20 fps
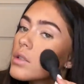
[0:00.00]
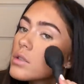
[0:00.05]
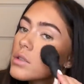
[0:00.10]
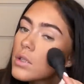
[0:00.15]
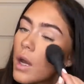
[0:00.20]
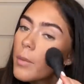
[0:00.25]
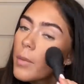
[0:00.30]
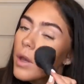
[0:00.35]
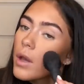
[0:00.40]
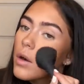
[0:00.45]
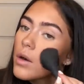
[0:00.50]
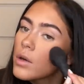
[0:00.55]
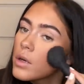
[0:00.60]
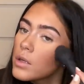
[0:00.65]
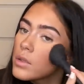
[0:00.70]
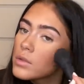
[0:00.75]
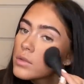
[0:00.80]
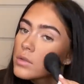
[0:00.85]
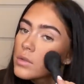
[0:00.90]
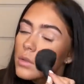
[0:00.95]
Dab it
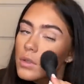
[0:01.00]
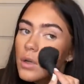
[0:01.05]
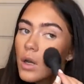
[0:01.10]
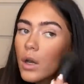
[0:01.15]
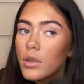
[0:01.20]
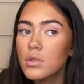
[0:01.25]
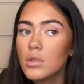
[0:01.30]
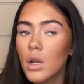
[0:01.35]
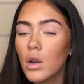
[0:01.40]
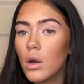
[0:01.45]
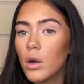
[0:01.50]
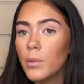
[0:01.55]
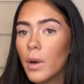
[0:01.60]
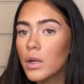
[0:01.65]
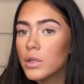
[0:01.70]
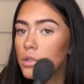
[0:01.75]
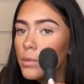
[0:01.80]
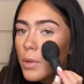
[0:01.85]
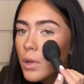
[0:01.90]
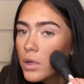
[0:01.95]
on. I use a lot of
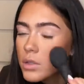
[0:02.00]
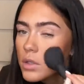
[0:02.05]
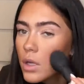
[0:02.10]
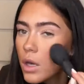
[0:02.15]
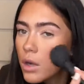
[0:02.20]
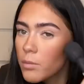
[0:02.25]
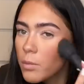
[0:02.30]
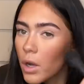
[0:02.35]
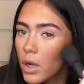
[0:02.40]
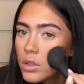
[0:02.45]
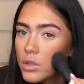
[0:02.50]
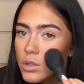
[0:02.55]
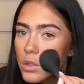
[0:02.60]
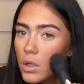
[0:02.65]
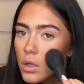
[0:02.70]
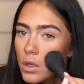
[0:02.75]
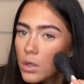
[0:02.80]
blush, to be honest. I love blush.